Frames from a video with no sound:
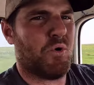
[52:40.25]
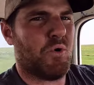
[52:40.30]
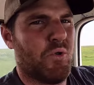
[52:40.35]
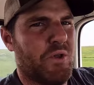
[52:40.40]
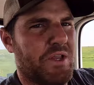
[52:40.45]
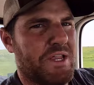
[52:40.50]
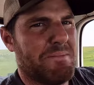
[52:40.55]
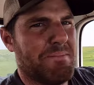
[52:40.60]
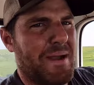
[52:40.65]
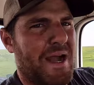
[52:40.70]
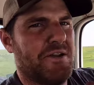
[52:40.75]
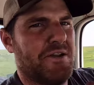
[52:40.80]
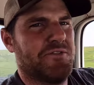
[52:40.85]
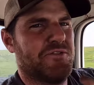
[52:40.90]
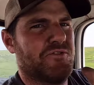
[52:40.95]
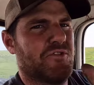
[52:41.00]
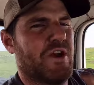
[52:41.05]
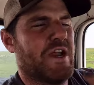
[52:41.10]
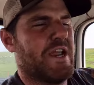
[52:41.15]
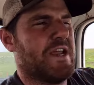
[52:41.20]
pulling
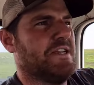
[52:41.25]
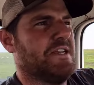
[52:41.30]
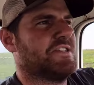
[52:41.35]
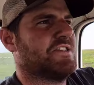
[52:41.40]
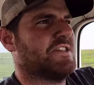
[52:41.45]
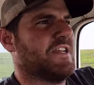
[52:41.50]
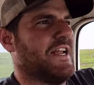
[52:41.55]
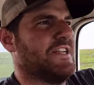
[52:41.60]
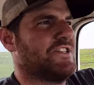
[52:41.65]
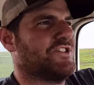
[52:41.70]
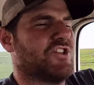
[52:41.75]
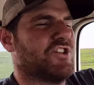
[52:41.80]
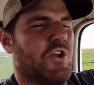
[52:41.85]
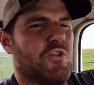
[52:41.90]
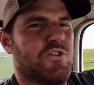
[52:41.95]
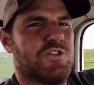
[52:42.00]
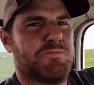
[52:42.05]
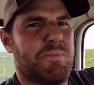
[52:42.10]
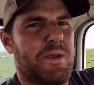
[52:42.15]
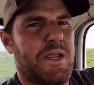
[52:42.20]
mountain grades at
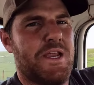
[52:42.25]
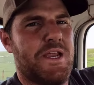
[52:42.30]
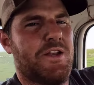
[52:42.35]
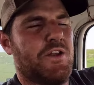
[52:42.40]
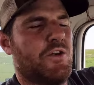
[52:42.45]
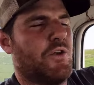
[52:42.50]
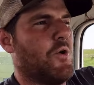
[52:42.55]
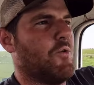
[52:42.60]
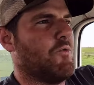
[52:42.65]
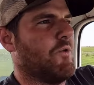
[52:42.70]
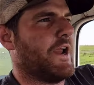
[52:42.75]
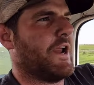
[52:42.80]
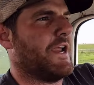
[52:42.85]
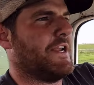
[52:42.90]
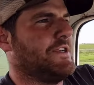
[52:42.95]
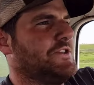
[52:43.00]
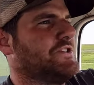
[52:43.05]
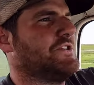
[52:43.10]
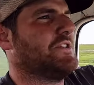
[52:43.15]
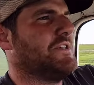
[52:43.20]
slow speed and low
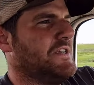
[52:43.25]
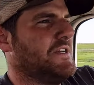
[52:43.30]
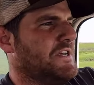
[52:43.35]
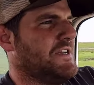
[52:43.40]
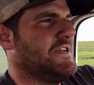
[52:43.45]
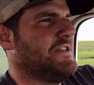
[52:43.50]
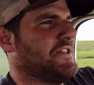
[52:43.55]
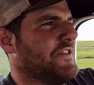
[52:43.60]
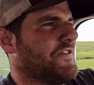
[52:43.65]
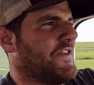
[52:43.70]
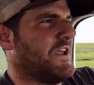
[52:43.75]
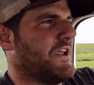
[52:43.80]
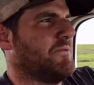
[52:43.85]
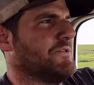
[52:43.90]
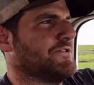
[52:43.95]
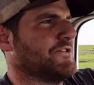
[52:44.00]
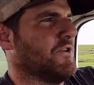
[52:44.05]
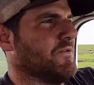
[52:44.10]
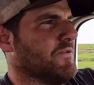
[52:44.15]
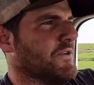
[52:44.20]
range, the thing
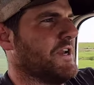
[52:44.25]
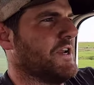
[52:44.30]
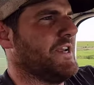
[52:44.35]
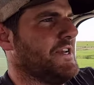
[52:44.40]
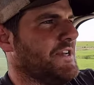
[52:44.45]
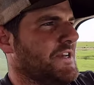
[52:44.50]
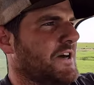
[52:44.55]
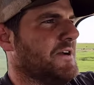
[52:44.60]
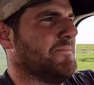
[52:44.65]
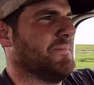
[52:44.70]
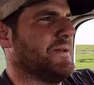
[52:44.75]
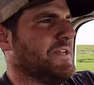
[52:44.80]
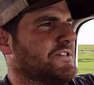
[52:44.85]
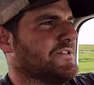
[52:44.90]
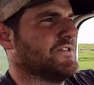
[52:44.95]
was overheating on me.